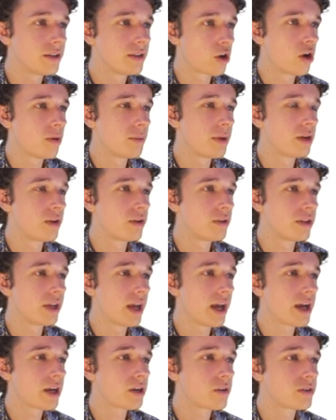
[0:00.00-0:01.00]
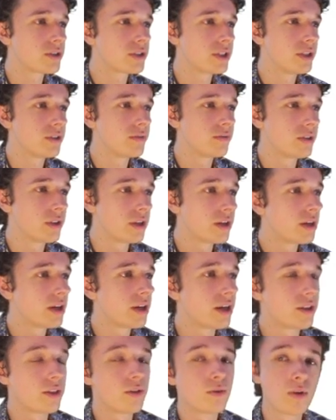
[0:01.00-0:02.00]
comment on the accuracy, the
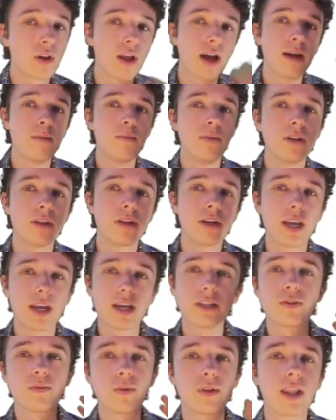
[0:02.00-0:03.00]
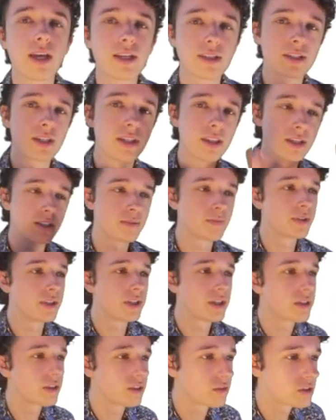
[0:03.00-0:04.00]
validity, and the reliability as it relates to this
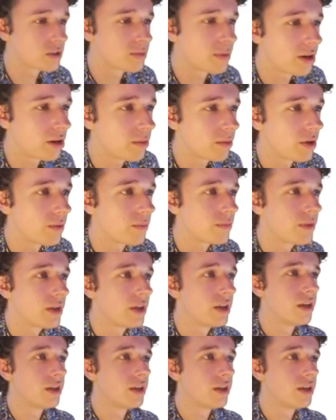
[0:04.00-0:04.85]
particular experiment,